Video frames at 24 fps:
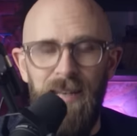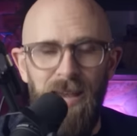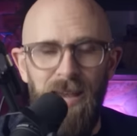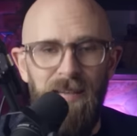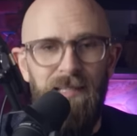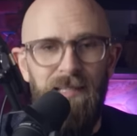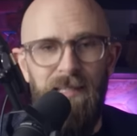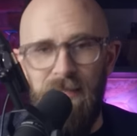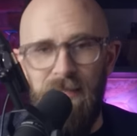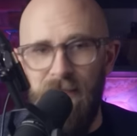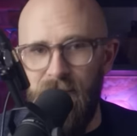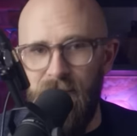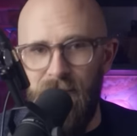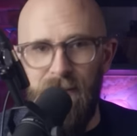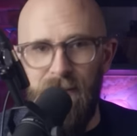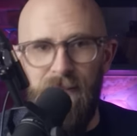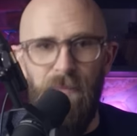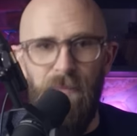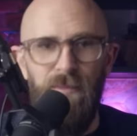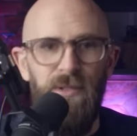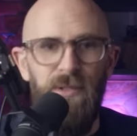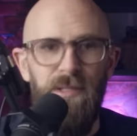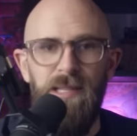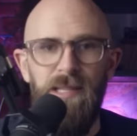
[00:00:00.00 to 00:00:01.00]
Next, he
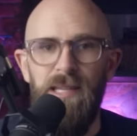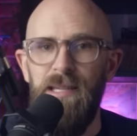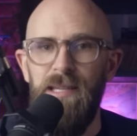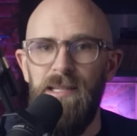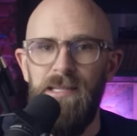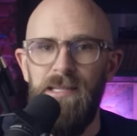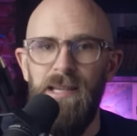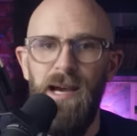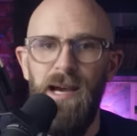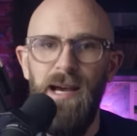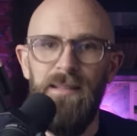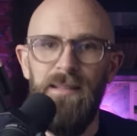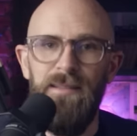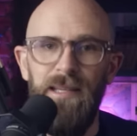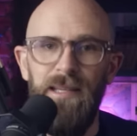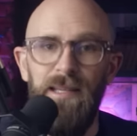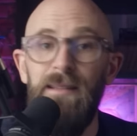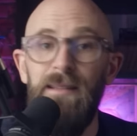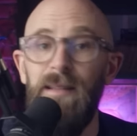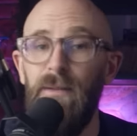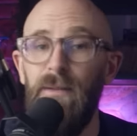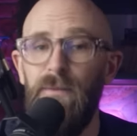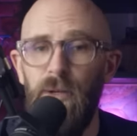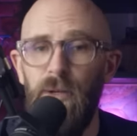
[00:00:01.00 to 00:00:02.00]
disassembles the entire thing,
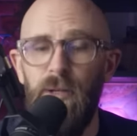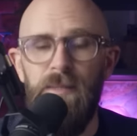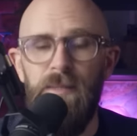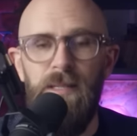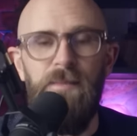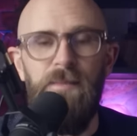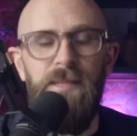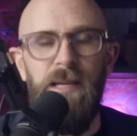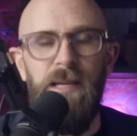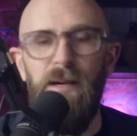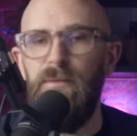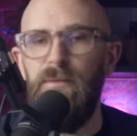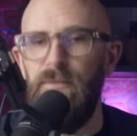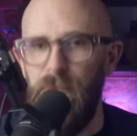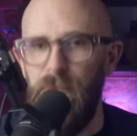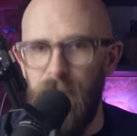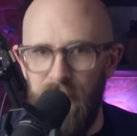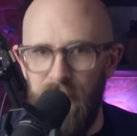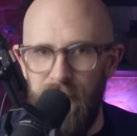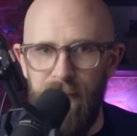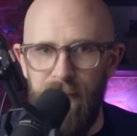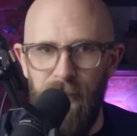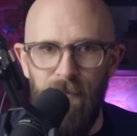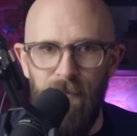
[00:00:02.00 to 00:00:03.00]
then films himself
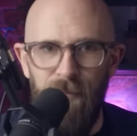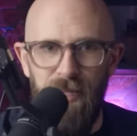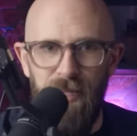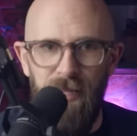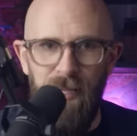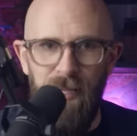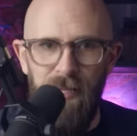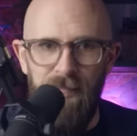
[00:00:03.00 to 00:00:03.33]
reassembling